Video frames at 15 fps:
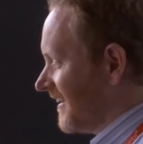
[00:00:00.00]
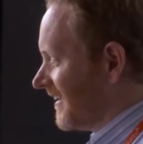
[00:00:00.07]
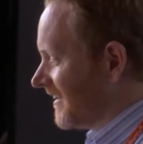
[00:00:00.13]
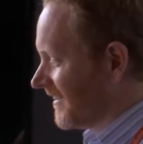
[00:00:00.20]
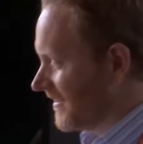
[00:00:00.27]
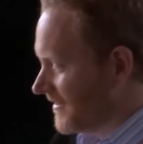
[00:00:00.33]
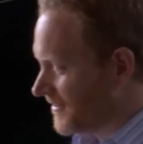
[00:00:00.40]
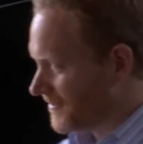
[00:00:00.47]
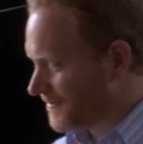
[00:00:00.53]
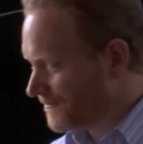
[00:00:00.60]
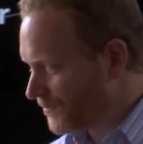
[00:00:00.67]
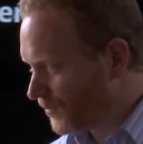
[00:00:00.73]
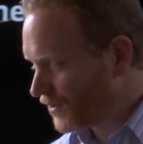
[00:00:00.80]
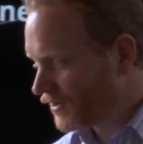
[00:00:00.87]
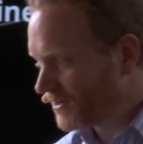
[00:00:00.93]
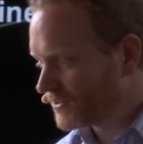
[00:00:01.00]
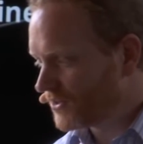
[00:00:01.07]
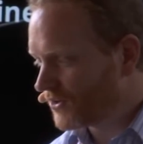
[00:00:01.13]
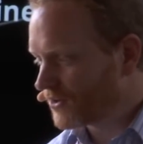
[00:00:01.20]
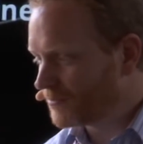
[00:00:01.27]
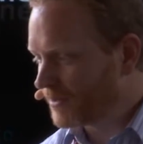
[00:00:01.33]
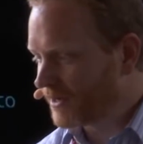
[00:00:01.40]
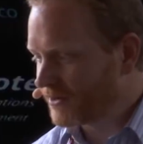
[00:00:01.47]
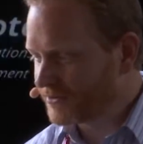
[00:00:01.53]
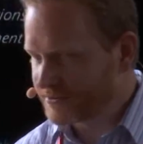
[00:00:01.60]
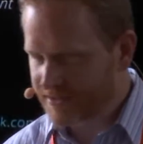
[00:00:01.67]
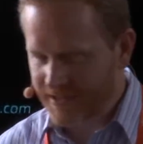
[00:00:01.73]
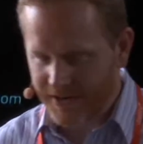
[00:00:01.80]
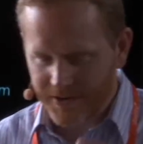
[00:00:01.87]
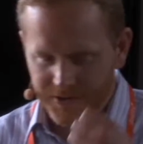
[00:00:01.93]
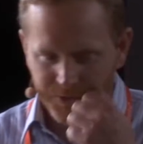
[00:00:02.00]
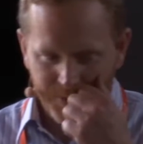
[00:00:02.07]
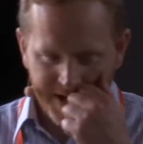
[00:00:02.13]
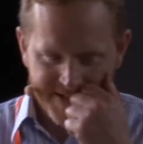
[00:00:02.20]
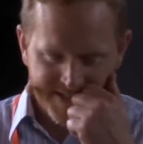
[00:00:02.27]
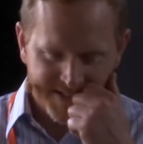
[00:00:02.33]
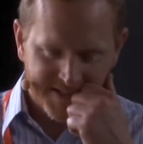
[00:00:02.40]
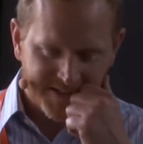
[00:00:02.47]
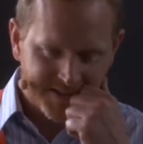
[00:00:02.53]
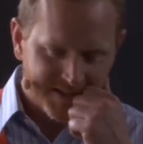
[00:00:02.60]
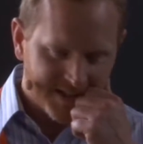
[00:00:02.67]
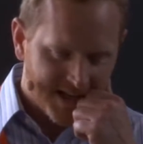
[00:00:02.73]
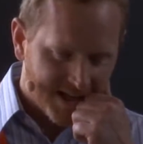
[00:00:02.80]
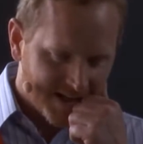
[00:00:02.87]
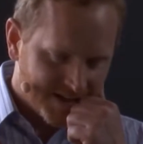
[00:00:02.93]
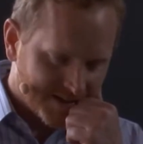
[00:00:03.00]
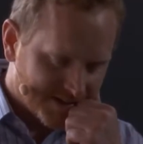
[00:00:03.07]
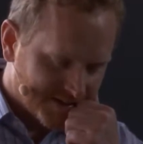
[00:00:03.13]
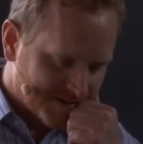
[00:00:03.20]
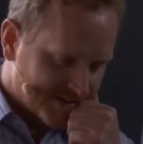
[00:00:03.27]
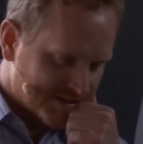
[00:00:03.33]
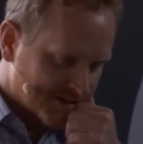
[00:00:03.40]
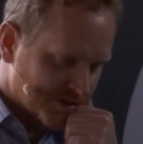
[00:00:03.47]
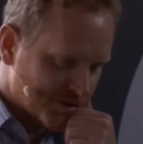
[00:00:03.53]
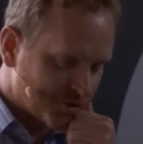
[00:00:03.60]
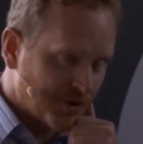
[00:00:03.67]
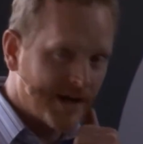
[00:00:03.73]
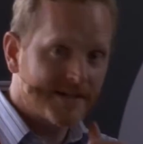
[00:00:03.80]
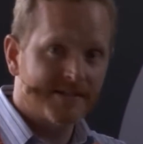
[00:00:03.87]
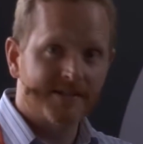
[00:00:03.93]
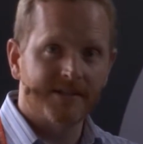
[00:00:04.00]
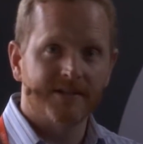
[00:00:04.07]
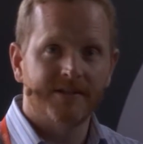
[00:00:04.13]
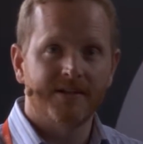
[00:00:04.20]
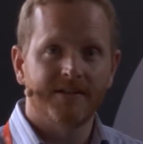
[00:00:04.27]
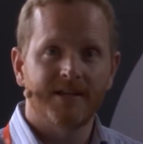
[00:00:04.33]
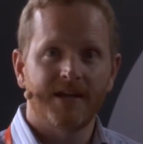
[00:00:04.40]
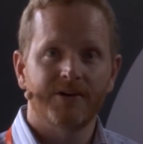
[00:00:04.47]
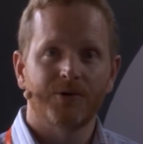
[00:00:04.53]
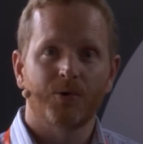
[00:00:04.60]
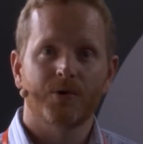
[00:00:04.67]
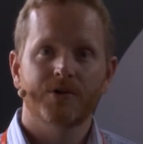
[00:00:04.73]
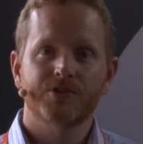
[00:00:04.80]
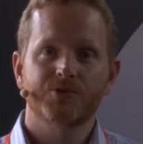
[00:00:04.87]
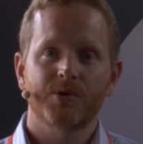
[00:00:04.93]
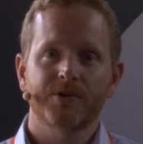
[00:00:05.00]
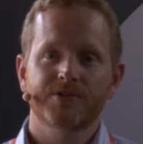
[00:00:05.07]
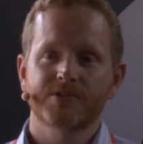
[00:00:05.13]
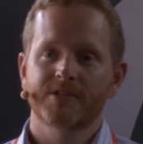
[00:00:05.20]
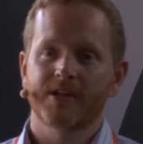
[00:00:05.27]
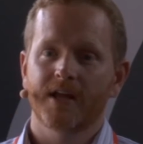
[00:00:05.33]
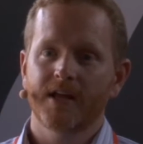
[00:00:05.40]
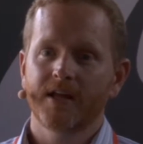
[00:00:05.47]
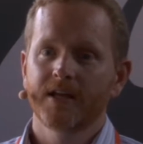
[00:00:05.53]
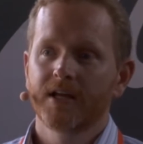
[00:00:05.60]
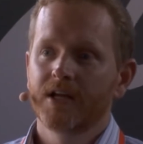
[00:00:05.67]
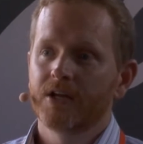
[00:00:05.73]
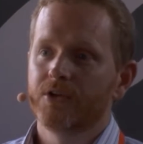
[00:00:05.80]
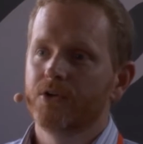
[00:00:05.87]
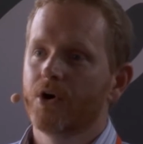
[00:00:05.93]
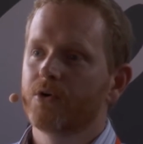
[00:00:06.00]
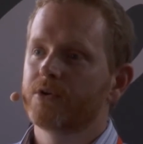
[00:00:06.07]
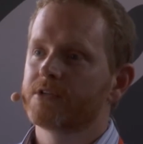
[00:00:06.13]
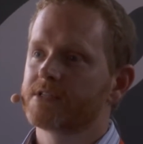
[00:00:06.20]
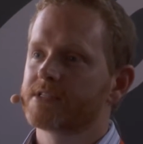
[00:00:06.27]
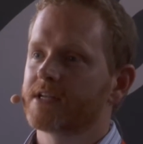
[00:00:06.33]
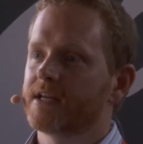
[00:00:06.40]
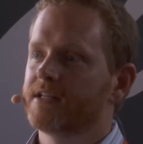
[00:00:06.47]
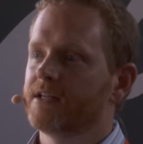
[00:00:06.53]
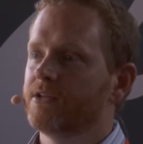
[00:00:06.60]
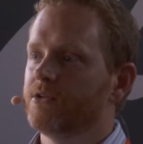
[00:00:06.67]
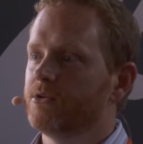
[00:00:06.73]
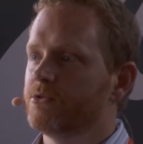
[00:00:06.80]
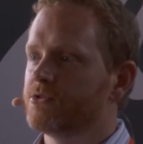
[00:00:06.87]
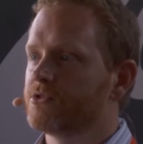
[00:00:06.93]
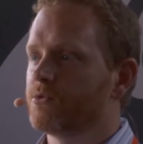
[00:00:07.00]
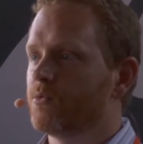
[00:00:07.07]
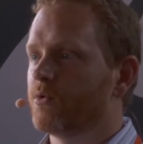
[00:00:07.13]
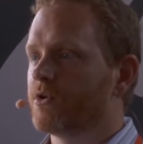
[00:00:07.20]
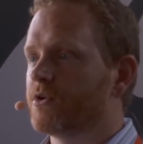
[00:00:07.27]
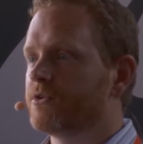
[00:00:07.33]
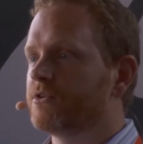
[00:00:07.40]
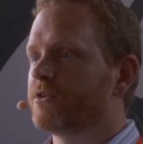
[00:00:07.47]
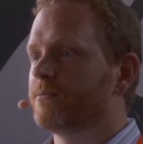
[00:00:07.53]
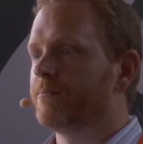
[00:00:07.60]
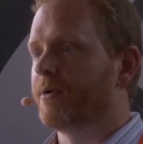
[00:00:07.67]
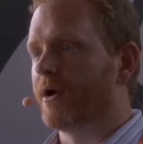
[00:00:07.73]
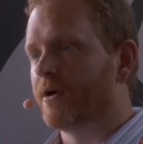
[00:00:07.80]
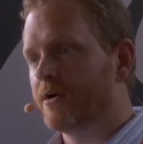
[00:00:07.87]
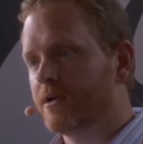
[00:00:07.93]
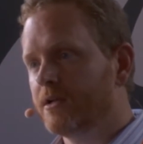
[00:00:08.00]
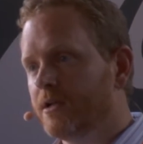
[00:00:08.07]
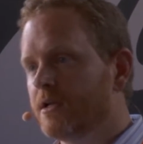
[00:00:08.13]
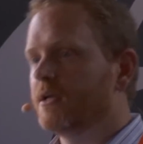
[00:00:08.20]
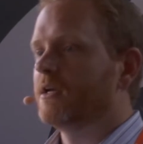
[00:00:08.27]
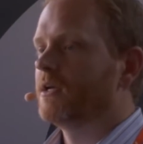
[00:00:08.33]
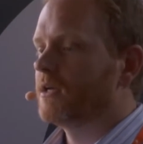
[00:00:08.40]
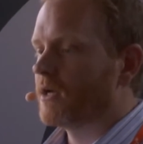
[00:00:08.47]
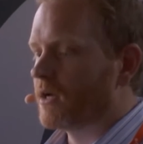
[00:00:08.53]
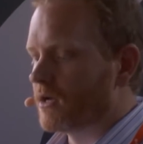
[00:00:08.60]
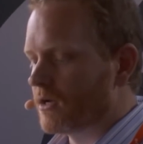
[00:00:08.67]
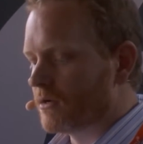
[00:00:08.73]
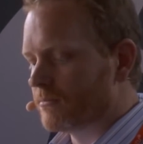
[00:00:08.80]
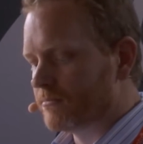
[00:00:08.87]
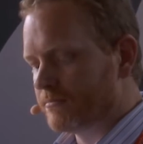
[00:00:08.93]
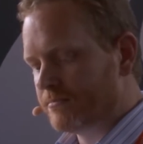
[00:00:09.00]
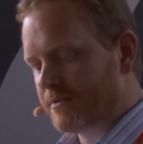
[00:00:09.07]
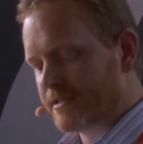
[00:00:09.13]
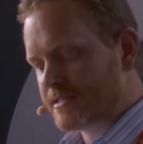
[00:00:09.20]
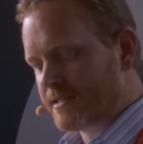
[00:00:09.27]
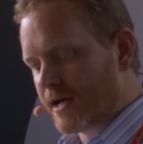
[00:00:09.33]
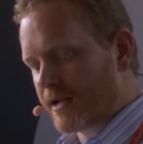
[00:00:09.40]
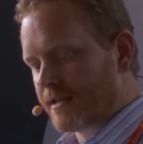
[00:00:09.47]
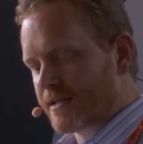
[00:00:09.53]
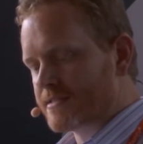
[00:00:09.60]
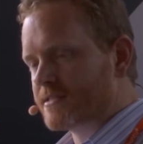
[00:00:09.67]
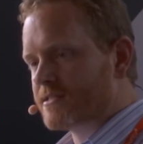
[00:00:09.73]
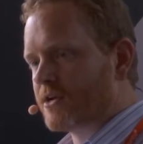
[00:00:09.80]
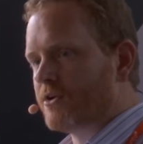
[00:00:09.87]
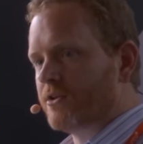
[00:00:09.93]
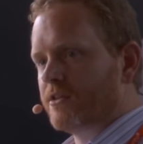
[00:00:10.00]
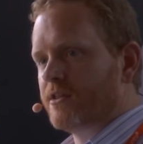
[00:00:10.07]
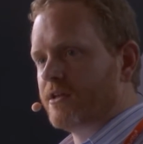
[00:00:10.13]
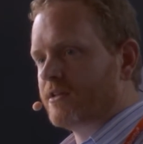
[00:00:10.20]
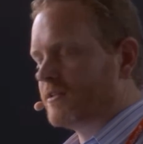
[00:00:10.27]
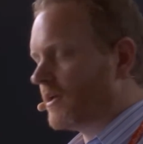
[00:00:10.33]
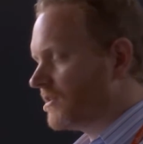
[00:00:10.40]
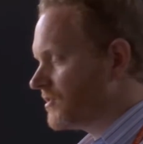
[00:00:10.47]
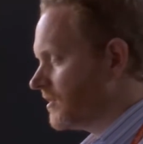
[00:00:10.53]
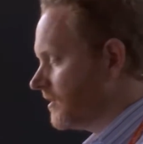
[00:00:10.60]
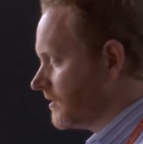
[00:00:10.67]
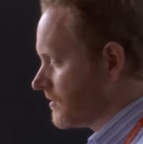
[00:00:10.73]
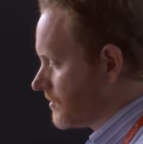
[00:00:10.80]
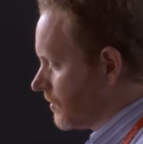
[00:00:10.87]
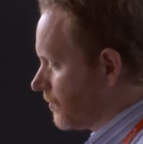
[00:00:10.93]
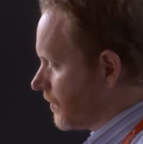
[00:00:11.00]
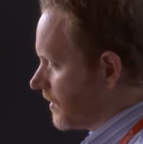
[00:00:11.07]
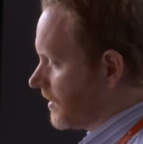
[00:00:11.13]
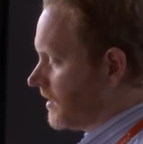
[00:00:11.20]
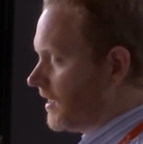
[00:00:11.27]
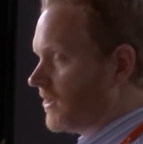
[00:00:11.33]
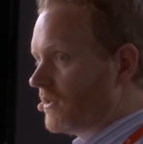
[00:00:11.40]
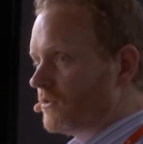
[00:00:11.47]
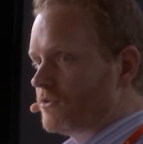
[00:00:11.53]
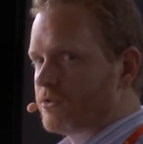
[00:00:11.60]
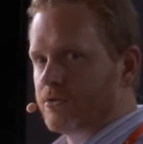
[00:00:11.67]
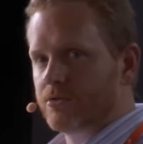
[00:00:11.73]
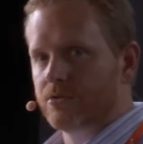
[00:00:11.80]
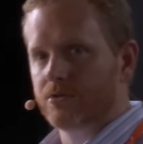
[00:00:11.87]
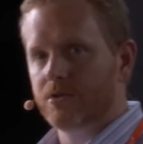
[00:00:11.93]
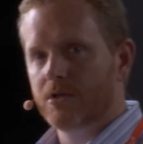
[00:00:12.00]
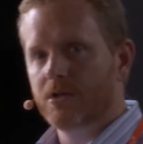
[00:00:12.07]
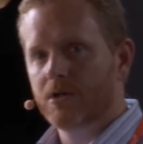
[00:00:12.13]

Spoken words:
We're going to talk about characterizing and contrasting container orchestrators today. Notice I didn't use the word comparing. That's not necessarily the intention, and so we're going to get into